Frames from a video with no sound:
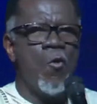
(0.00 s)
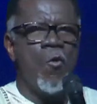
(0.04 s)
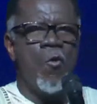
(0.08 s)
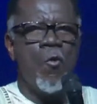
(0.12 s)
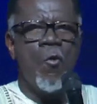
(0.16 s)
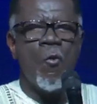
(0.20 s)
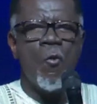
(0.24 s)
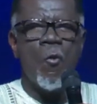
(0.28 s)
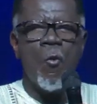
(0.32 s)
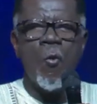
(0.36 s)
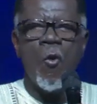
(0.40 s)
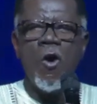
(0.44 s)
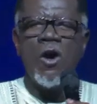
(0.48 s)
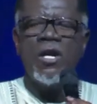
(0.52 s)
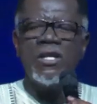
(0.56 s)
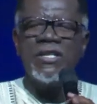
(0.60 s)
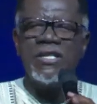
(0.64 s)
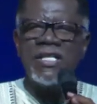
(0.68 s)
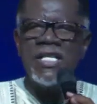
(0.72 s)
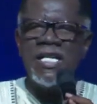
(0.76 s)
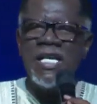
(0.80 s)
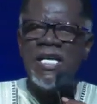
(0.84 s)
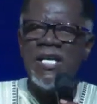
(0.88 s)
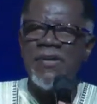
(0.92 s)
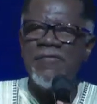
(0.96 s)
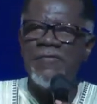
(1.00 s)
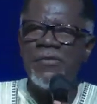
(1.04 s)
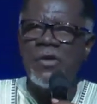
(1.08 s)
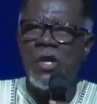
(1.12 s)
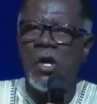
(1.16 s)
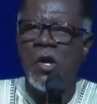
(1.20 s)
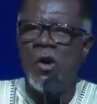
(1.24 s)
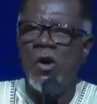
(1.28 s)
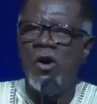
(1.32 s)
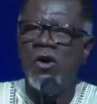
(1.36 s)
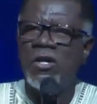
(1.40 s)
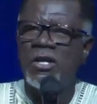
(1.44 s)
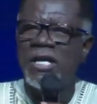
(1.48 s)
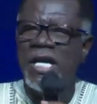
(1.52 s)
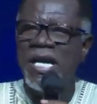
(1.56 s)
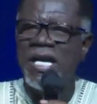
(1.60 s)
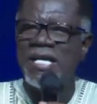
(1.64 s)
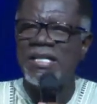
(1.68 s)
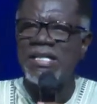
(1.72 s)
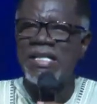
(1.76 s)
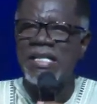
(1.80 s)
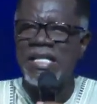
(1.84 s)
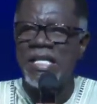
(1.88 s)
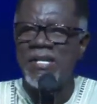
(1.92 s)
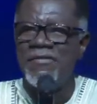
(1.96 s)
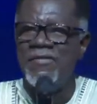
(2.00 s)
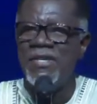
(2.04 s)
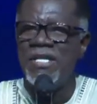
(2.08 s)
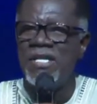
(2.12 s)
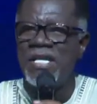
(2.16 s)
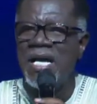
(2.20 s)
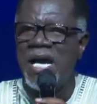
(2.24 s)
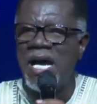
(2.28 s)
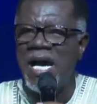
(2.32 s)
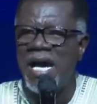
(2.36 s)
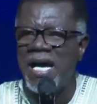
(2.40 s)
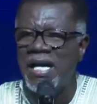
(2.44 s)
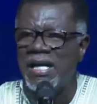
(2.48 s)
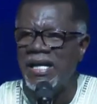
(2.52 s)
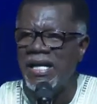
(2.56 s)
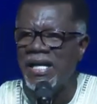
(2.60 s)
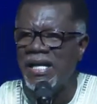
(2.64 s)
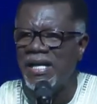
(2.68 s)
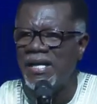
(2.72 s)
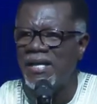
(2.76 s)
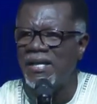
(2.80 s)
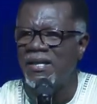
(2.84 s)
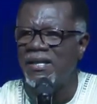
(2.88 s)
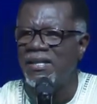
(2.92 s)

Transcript: What if God had given Hannah